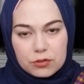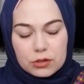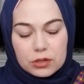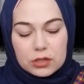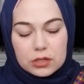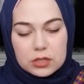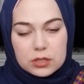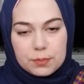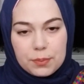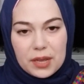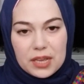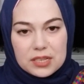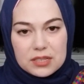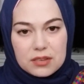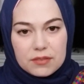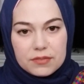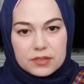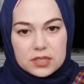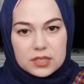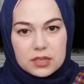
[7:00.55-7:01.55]
your space
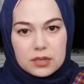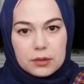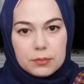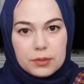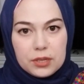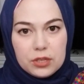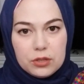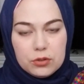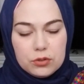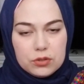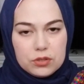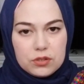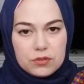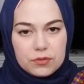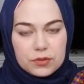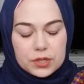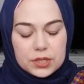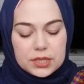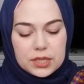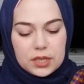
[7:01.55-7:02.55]
if it's going to be used
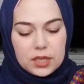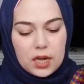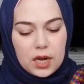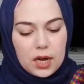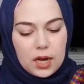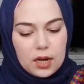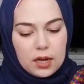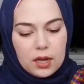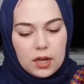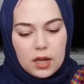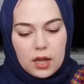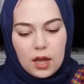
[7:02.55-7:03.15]
for Salah.